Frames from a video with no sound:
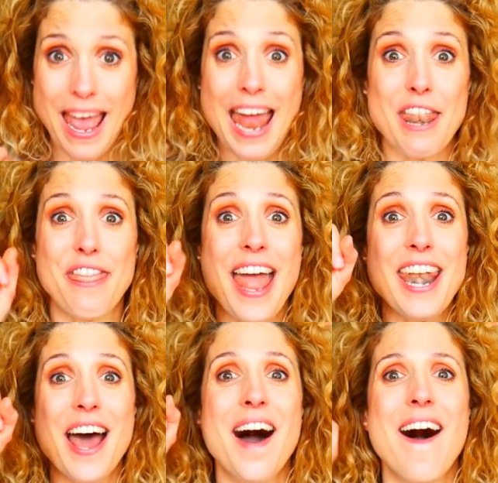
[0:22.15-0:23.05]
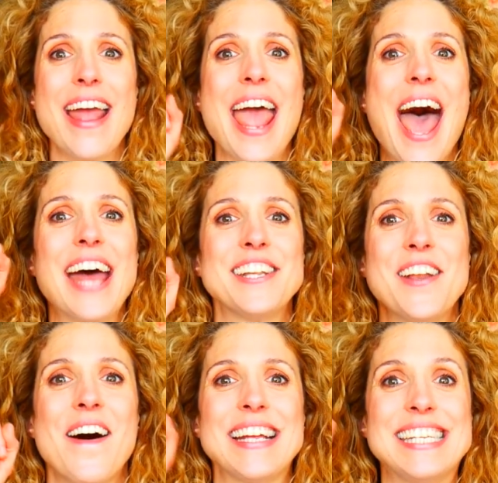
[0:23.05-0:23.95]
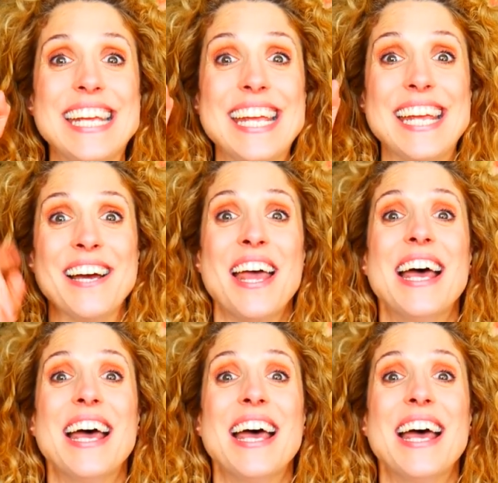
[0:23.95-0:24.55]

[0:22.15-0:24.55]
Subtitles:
And then I had an idea.